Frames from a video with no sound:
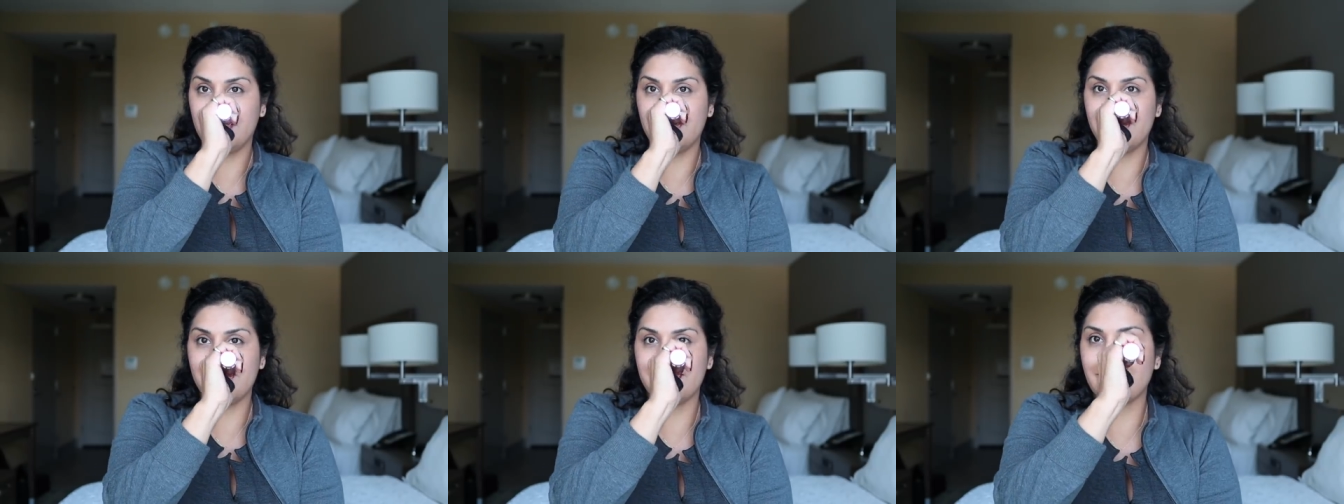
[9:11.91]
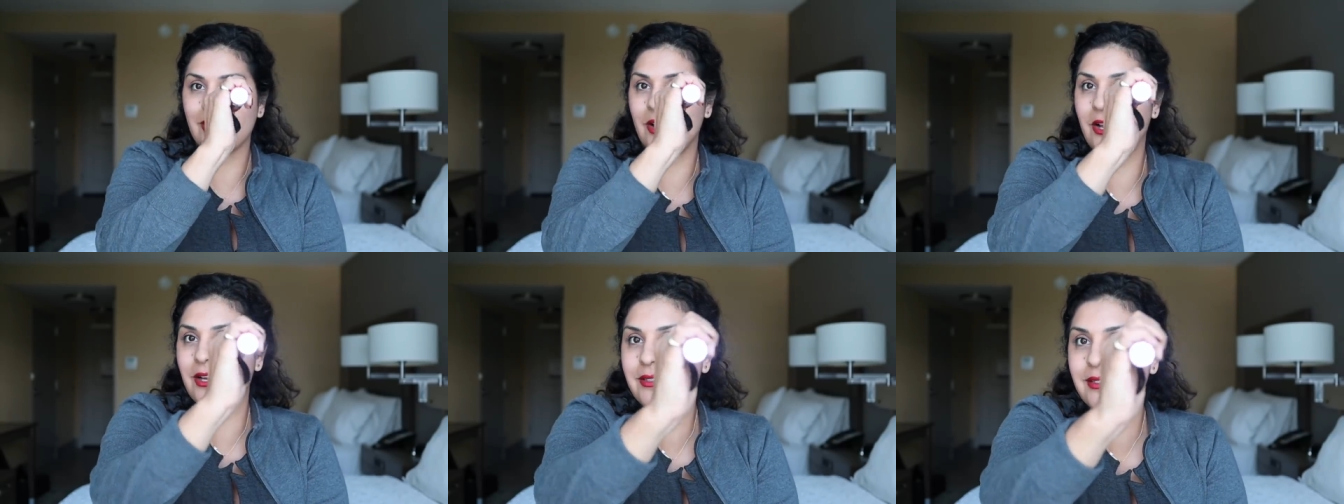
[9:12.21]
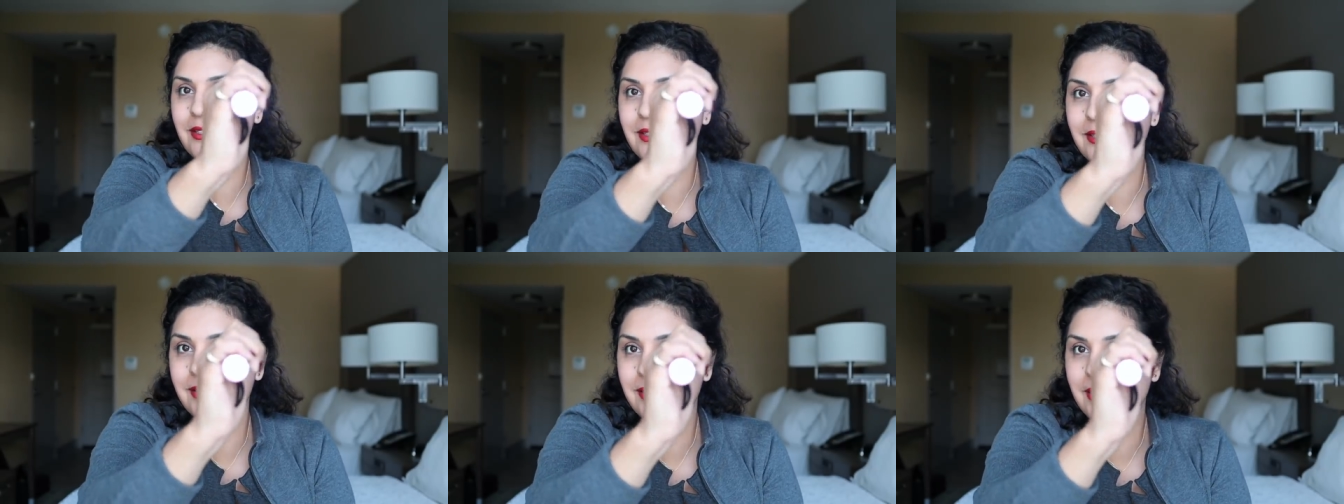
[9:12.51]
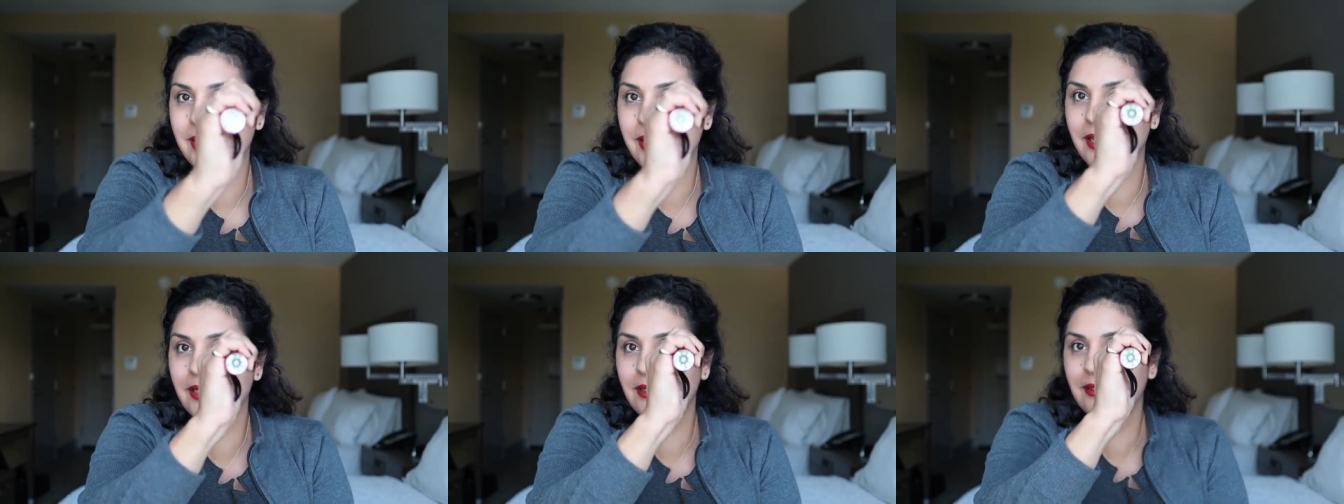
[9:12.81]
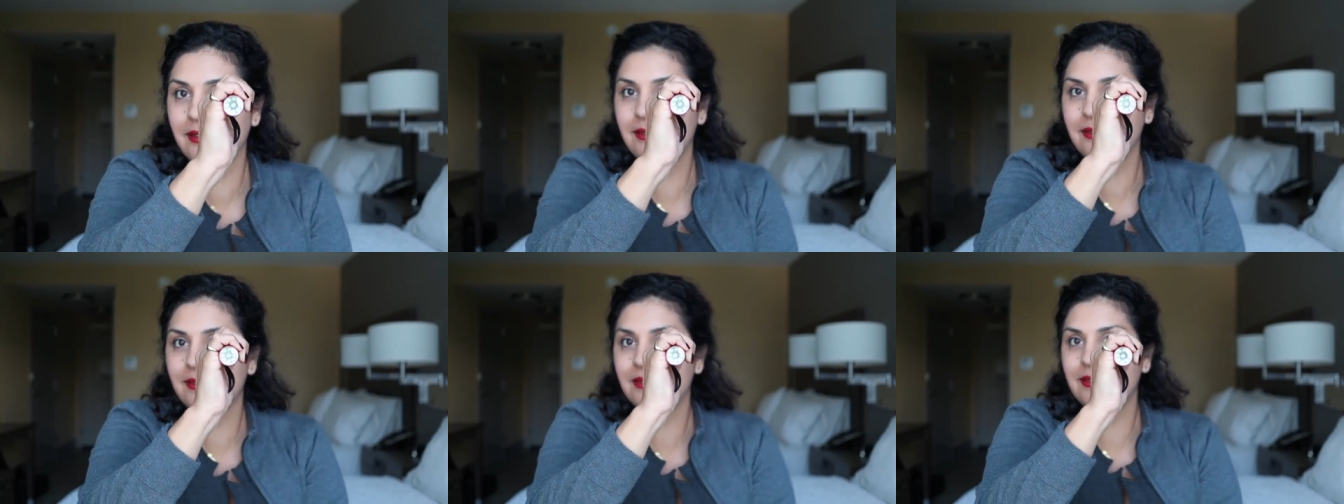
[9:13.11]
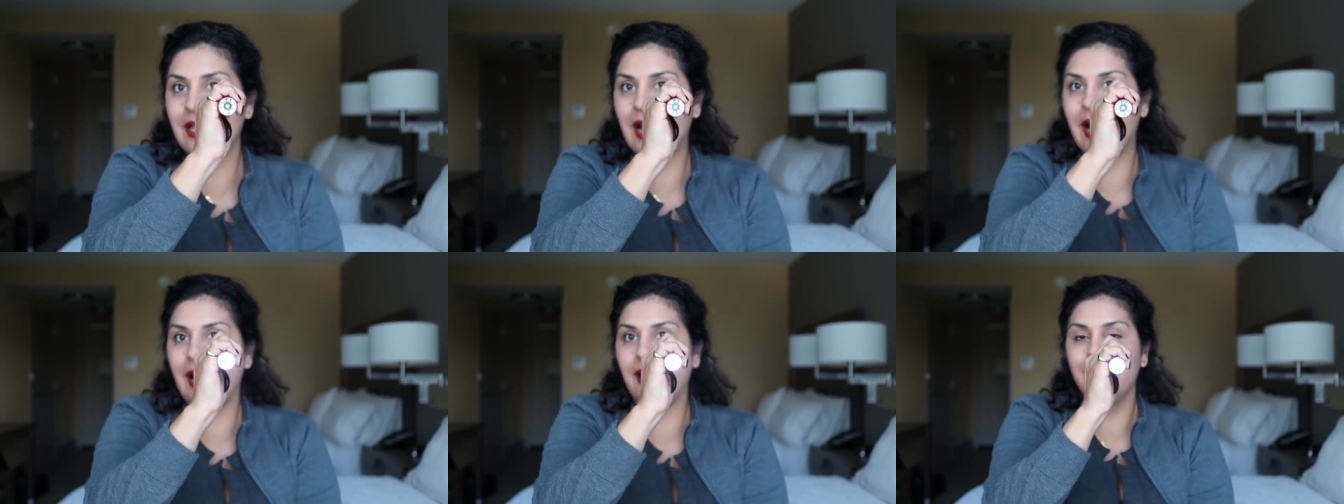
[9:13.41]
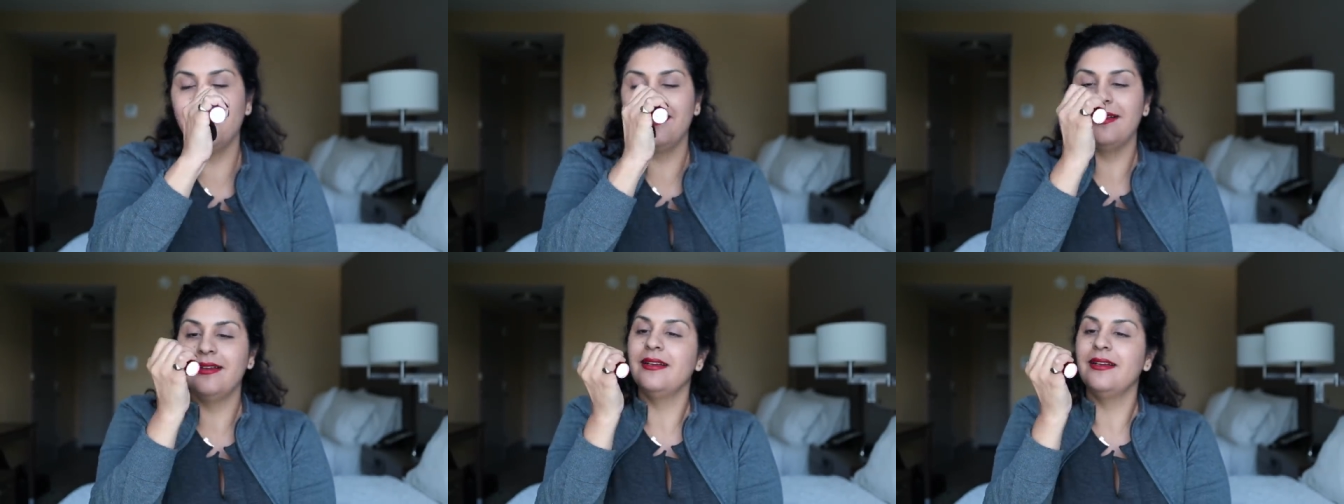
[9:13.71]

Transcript: Is this on? Can you see it? Yeah.